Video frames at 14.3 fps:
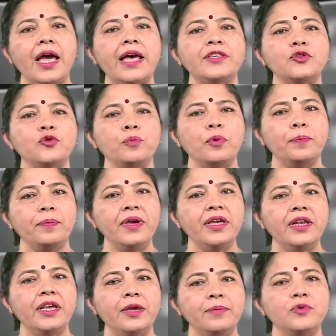as to prepare
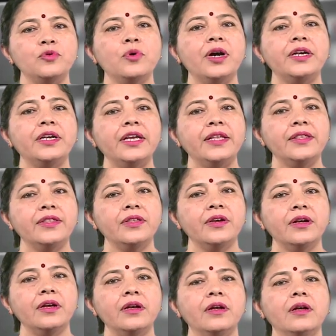him to attain
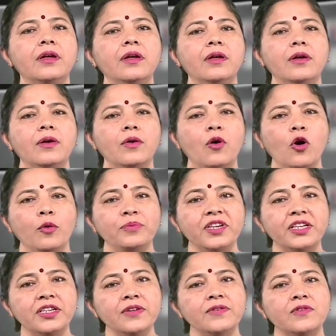the
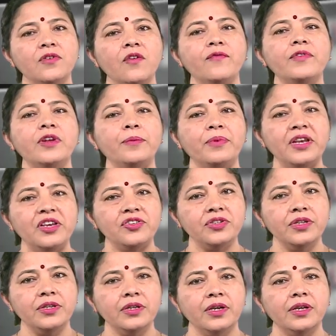objectives of
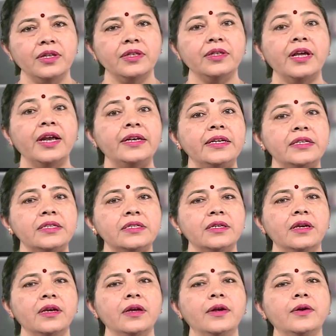liberation that is
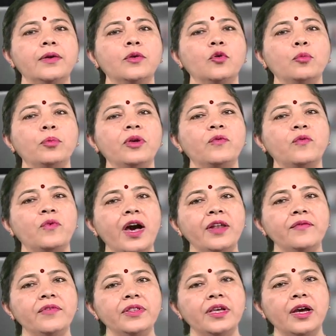to be
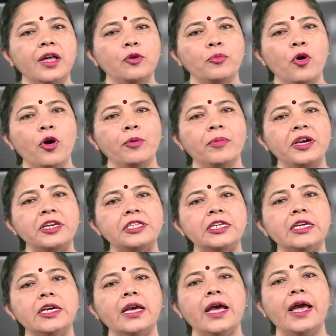one with the Almighty
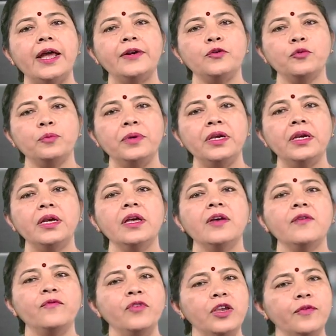and to be
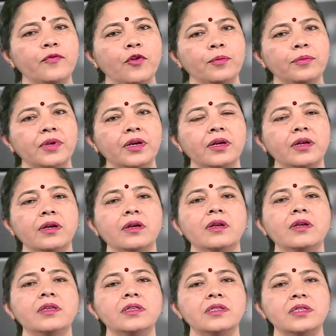free from the
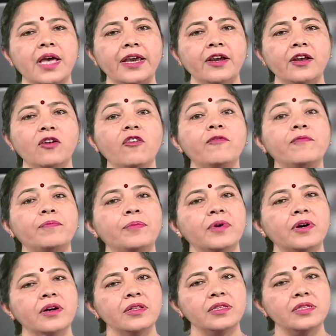cycle of
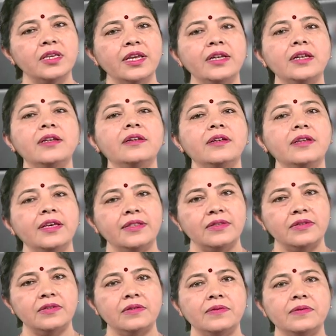births and
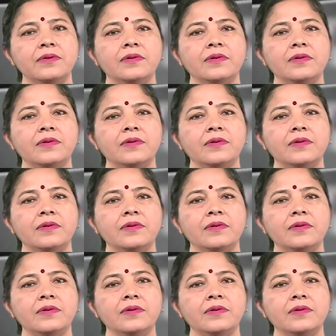deaths.